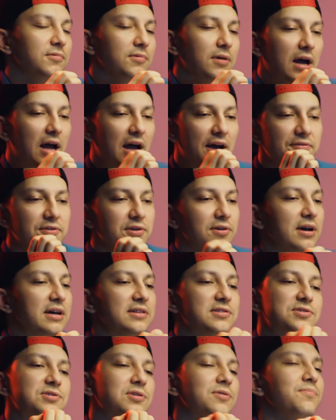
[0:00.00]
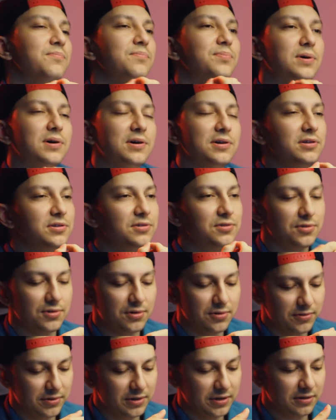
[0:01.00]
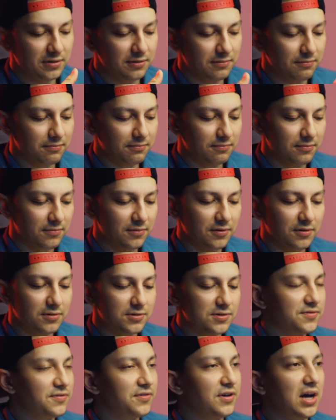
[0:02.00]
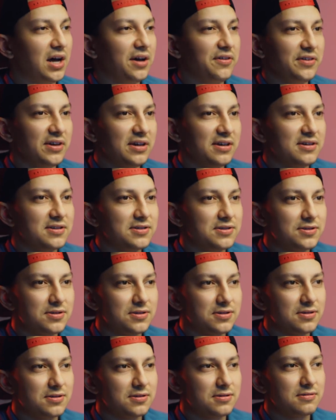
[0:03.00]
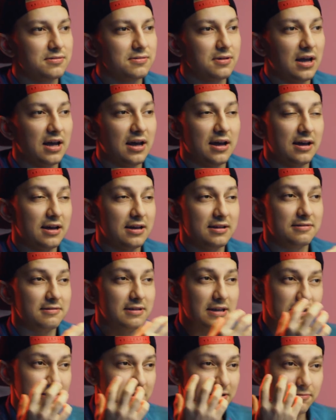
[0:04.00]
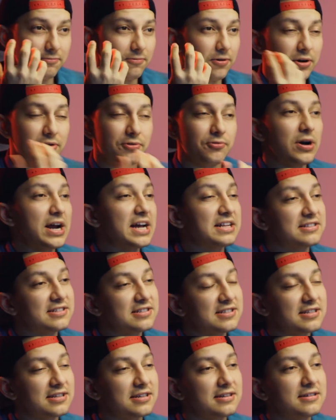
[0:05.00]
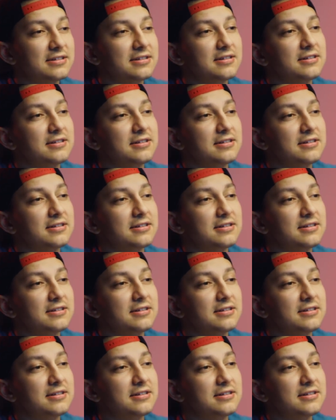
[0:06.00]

have you at some point during those 5 years had any regrets?